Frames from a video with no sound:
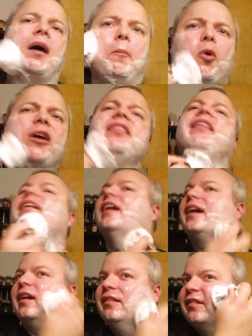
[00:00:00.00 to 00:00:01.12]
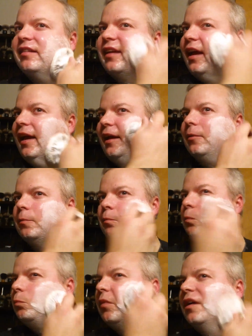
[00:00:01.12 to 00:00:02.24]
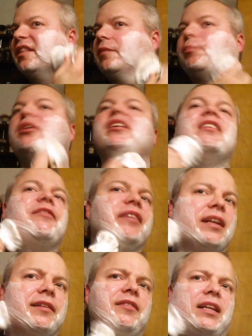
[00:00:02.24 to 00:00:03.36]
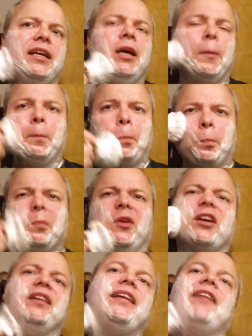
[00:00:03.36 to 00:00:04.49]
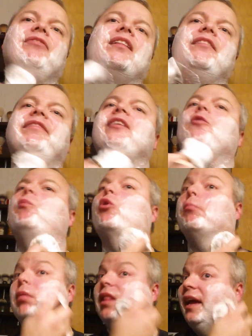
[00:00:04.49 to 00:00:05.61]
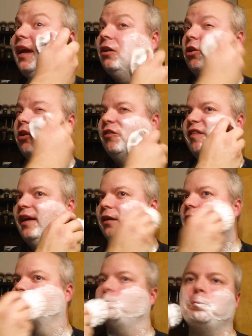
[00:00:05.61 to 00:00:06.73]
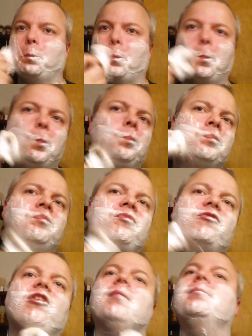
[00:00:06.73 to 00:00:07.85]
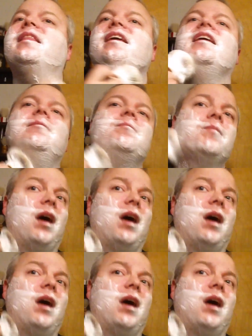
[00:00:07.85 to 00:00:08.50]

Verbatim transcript: And um, one thing I can say, I think pretty definitively, you can definitely feel more blade on your face from the